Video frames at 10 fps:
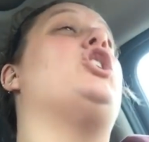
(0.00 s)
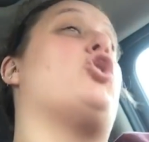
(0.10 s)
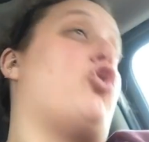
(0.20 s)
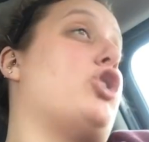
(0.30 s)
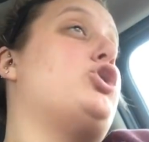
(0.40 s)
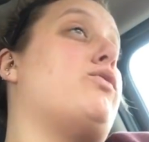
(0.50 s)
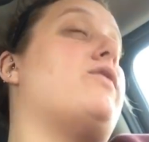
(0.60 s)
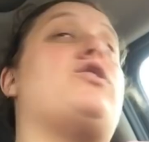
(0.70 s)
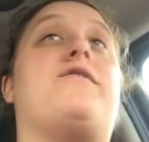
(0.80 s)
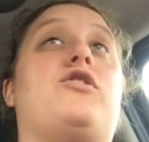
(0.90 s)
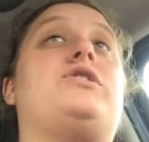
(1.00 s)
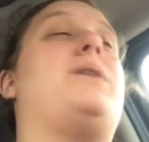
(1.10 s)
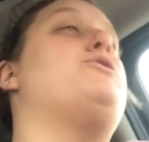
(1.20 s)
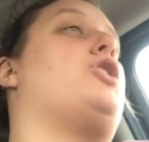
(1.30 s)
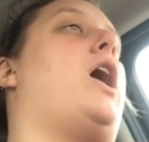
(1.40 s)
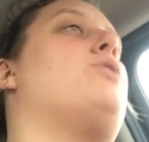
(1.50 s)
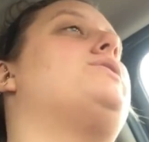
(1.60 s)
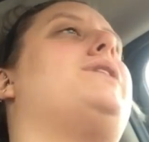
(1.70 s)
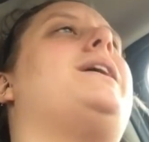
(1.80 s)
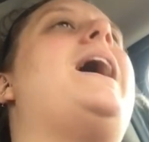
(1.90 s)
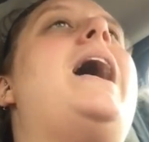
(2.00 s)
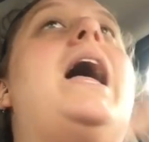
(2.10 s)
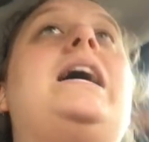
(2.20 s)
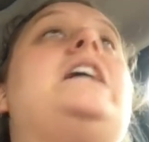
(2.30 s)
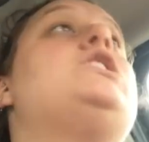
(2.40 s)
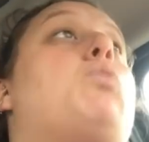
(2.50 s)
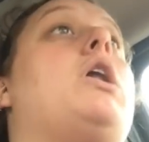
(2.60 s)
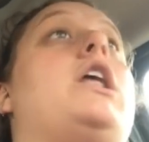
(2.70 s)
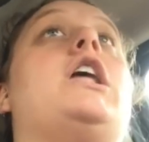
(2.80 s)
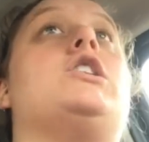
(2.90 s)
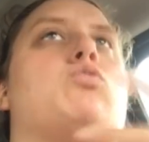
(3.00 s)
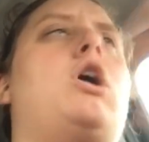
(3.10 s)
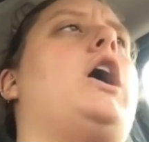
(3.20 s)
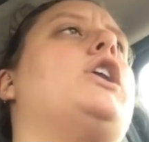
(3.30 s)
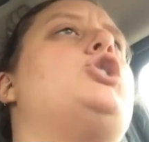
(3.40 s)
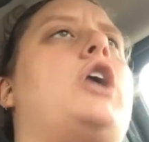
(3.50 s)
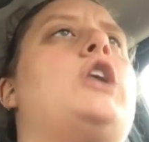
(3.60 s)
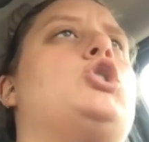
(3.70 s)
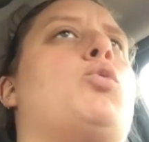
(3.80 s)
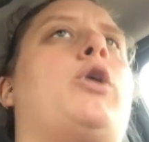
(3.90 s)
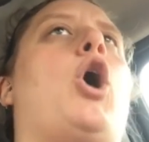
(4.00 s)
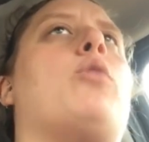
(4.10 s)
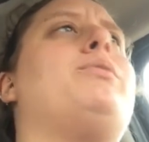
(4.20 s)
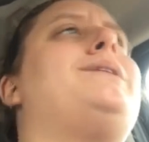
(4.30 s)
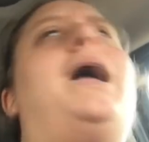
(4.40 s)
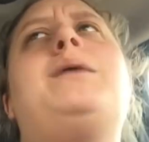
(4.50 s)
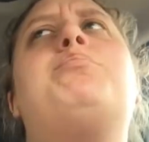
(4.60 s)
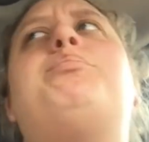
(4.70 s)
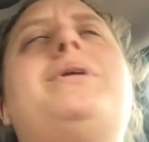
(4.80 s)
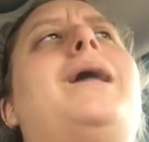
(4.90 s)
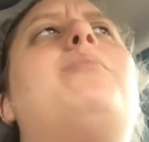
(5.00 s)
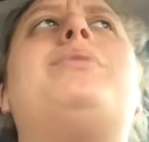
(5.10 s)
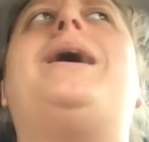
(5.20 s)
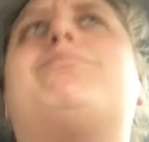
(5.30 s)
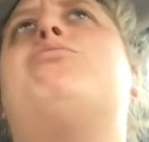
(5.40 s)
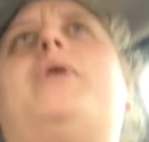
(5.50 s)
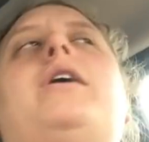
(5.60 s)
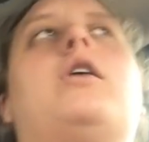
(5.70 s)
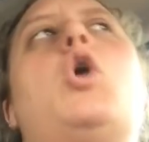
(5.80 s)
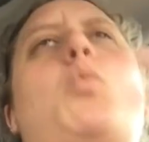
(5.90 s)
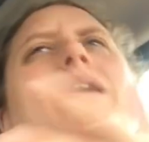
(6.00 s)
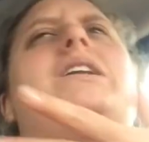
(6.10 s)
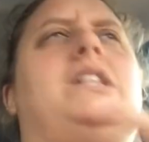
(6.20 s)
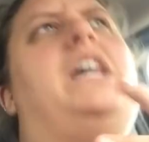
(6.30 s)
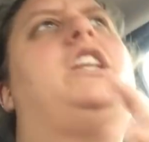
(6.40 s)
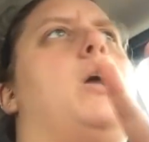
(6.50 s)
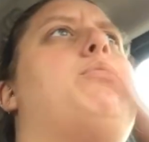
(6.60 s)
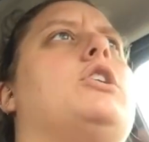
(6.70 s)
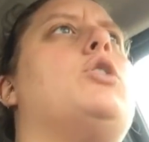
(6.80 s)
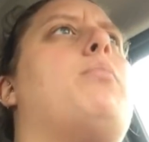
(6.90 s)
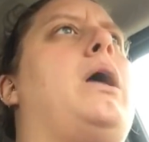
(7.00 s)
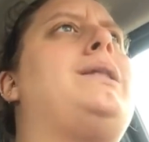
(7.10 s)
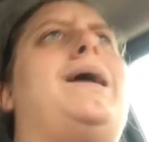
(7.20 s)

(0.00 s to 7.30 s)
your crush over for the first time to your house. Like, it is what it is. We're not gonna change who we are, but like, we could clean it up a little bit.